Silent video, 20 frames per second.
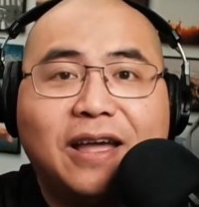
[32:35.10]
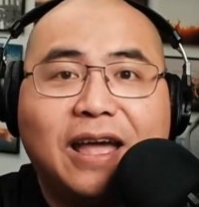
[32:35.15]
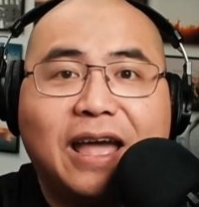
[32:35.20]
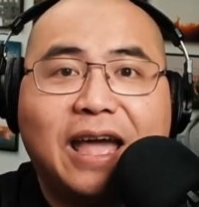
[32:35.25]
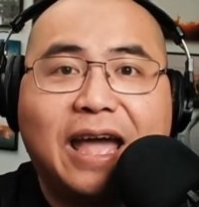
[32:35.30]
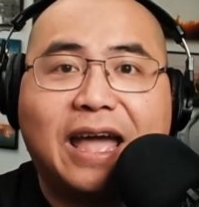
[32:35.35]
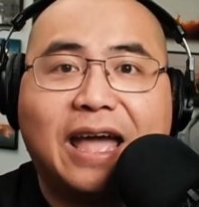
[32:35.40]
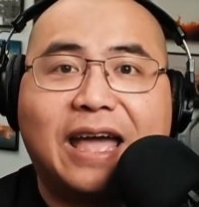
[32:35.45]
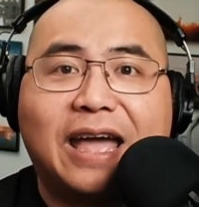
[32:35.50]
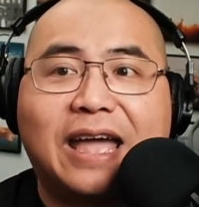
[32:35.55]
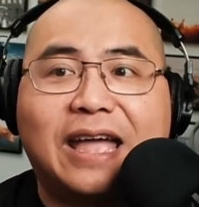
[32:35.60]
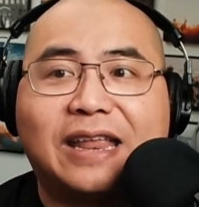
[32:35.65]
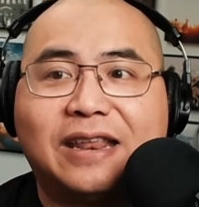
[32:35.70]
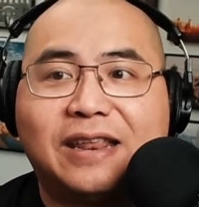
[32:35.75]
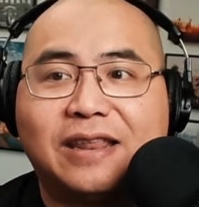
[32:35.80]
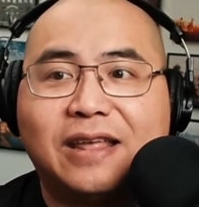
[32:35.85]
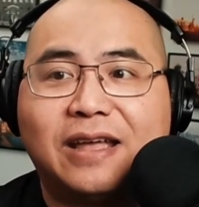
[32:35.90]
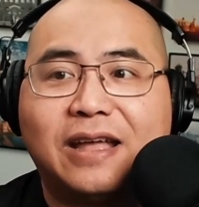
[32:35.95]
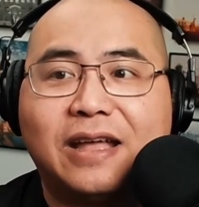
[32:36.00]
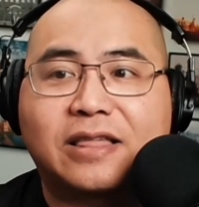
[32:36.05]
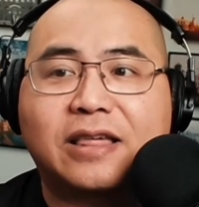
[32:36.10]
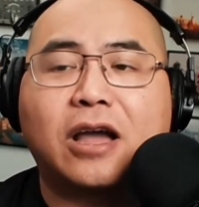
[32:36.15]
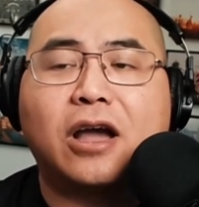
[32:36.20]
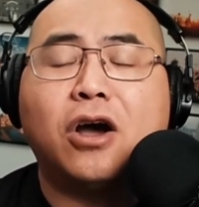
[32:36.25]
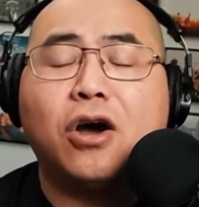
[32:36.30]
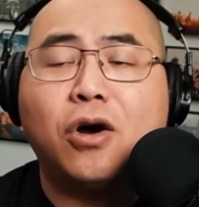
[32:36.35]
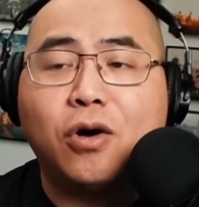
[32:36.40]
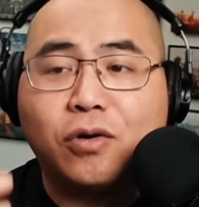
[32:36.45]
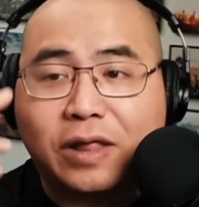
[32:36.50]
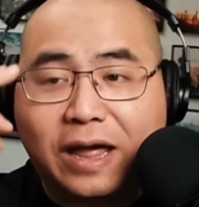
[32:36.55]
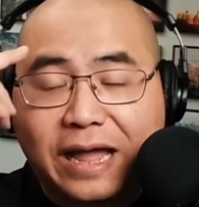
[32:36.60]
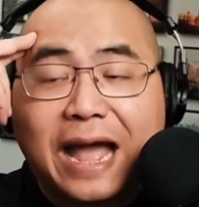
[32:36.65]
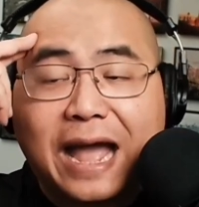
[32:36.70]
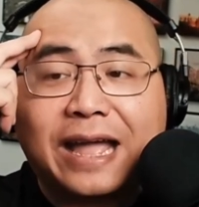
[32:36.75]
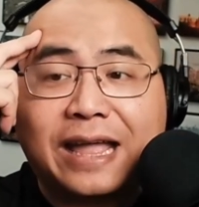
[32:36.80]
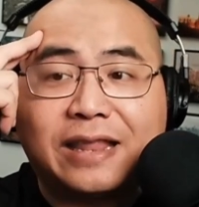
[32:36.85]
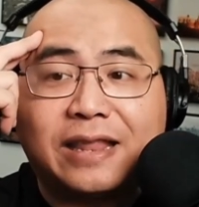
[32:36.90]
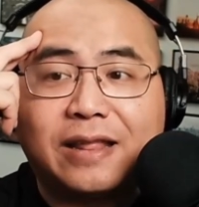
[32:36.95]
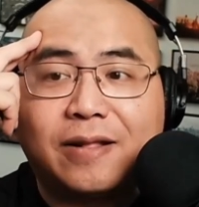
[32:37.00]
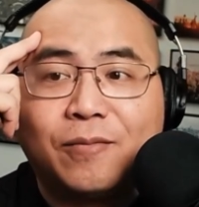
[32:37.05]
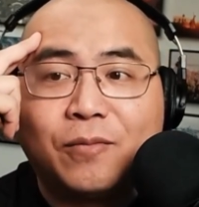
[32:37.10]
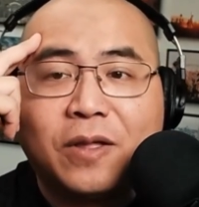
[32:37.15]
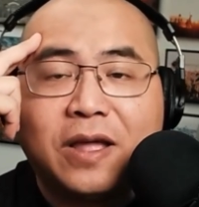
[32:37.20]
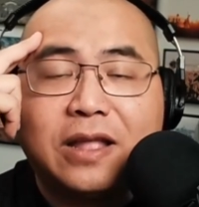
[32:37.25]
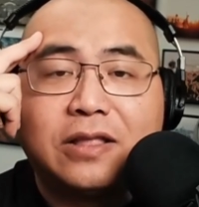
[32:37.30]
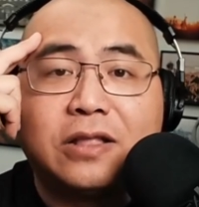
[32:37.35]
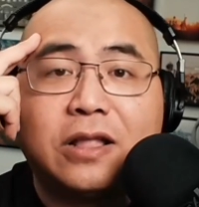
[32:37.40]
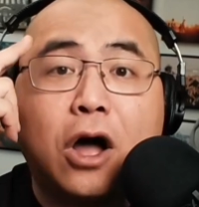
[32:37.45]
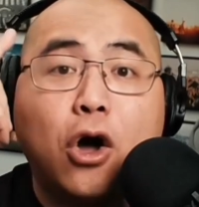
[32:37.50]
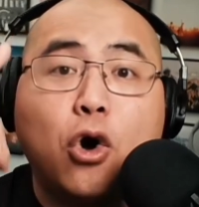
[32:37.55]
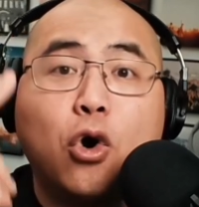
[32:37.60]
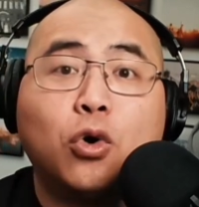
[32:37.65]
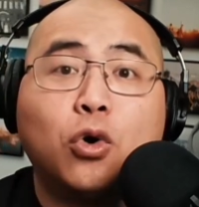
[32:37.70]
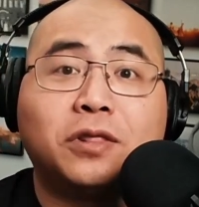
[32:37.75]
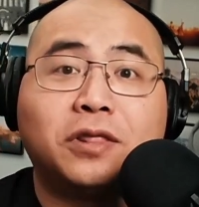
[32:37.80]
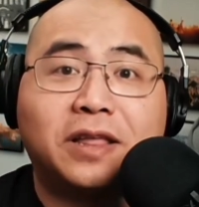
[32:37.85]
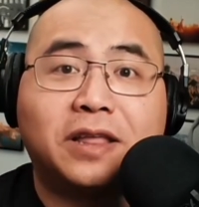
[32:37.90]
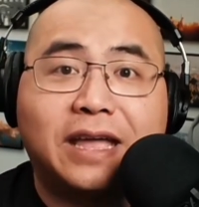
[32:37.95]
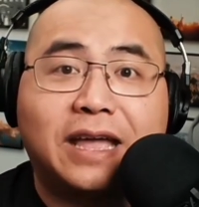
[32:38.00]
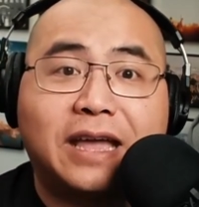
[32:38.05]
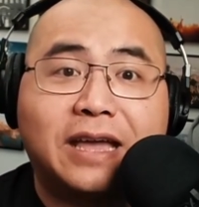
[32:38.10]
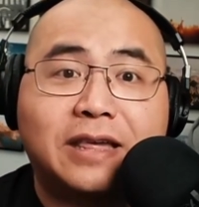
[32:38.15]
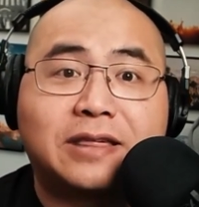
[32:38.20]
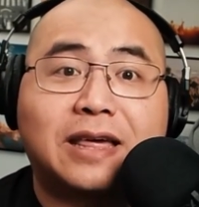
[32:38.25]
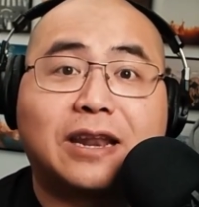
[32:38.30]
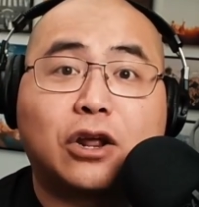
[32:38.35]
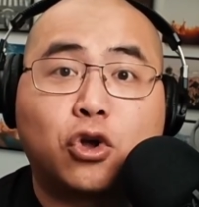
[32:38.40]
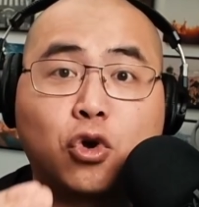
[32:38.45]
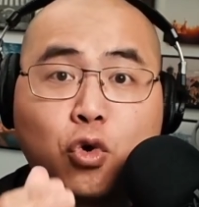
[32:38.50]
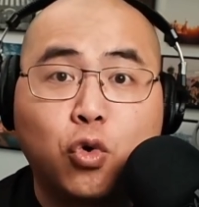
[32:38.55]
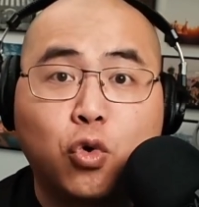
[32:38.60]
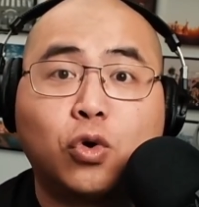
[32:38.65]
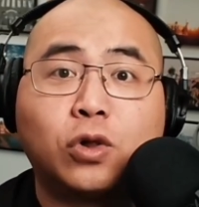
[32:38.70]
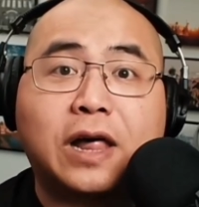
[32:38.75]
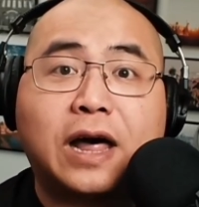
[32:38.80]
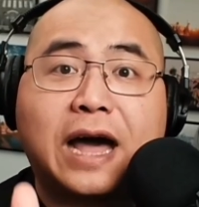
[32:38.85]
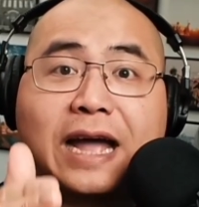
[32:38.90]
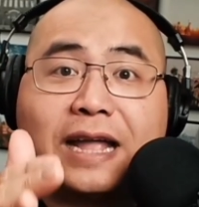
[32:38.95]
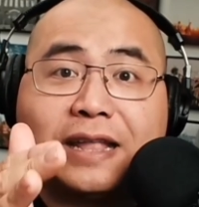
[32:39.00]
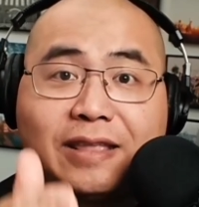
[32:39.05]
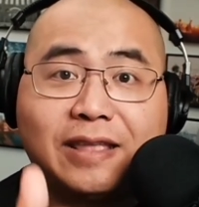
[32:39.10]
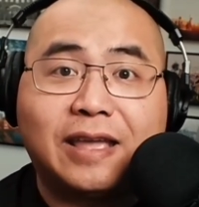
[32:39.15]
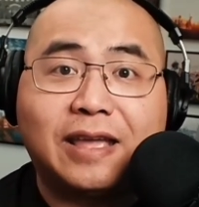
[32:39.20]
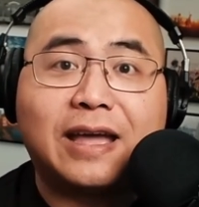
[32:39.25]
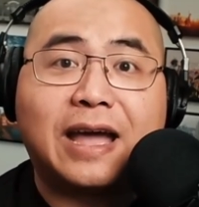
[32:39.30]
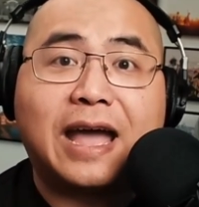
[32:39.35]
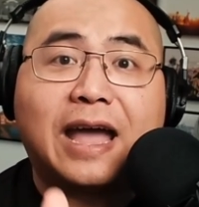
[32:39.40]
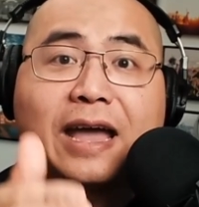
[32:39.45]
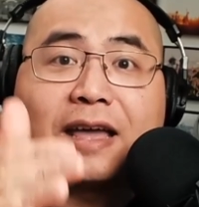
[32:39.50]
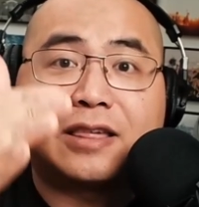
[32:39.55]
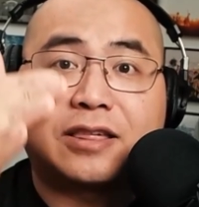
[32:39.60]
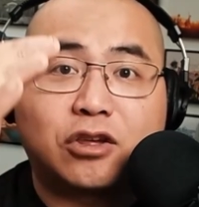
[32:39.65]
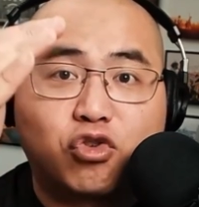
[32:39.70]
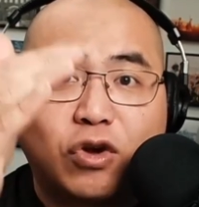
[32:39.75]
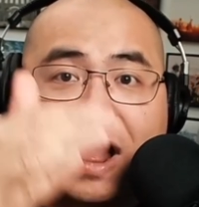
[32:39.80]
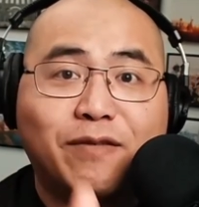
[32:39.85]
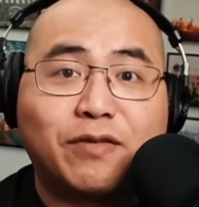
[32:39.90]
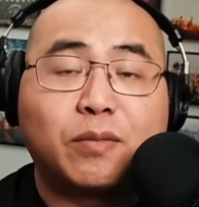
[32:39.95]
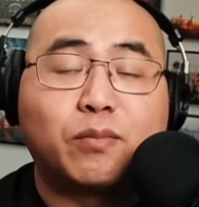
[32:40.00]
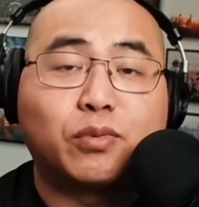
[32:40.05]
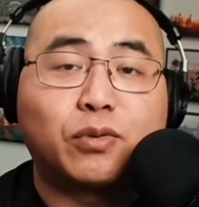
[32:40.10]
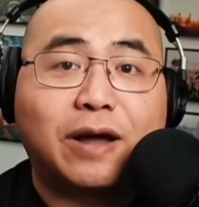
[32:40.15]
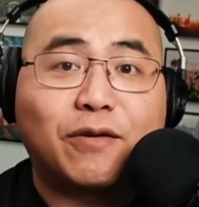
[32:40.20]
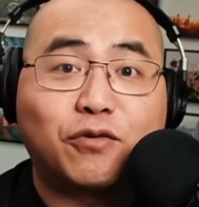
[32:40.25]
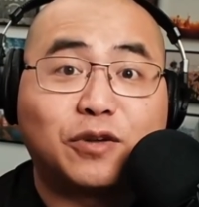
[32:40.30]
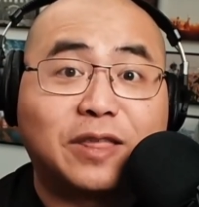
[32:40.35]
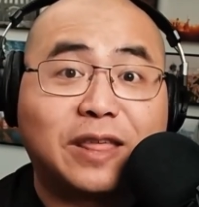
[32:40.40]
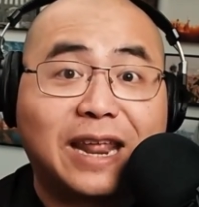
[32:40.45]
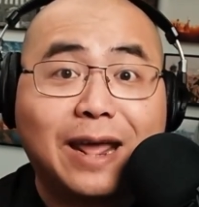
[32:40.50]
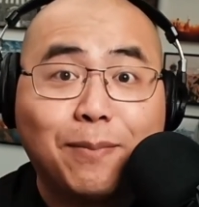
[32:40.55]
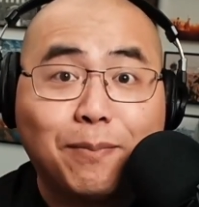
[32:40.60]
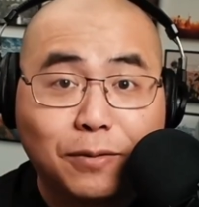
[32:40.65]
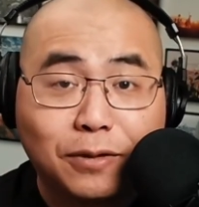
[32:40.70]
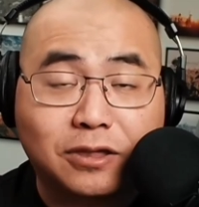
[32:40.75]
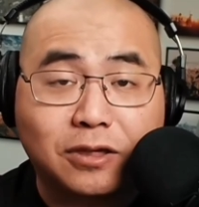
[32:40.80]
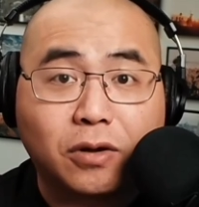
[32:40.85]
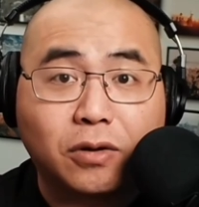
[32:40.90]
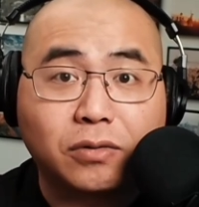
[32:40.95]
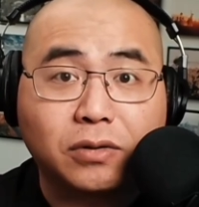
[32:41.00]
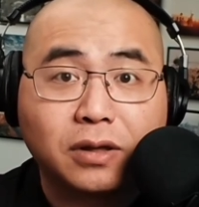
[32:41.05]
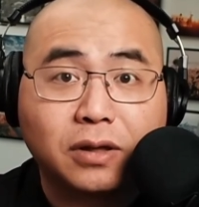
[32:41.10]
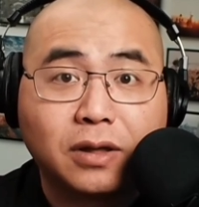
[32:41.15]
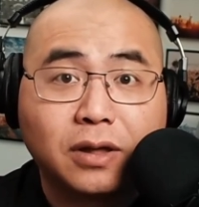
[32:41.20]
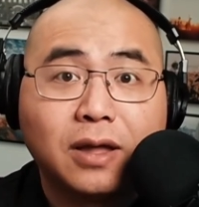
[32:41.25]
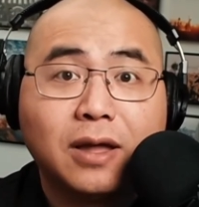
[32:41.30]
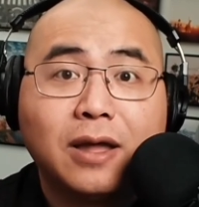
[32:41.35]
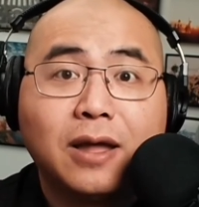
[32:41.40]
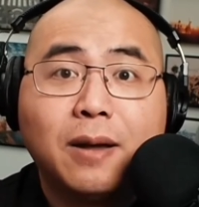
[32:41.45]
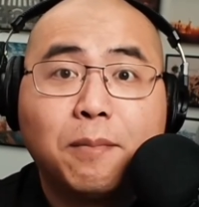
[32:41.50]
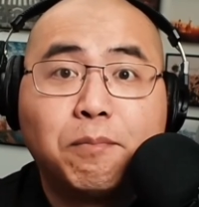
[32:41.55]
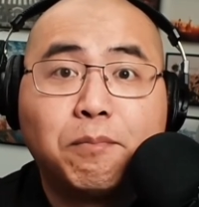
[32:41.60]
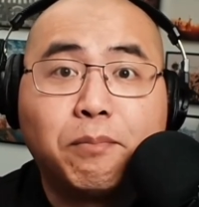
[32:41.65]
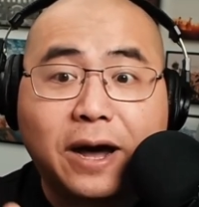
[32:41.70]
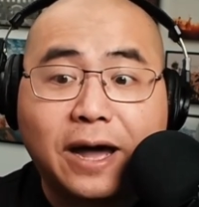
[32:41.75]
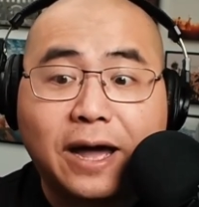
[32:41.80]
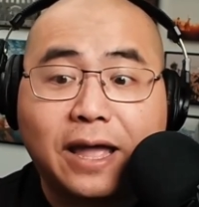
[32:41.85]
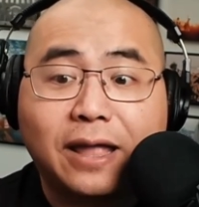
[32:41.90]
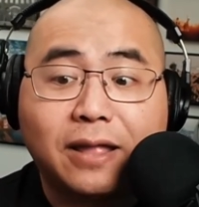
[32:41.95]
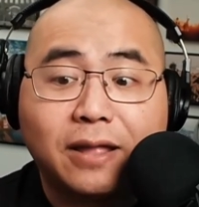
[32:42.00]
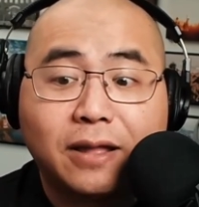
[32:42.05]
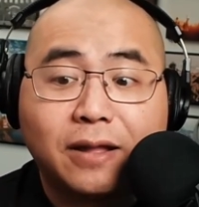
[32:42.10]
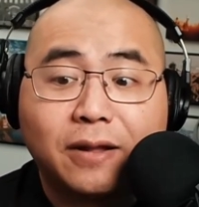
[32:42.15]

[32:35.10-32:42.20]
And it's like, oh, like I can, not only is that a cool idea as a driving plot for that episode, but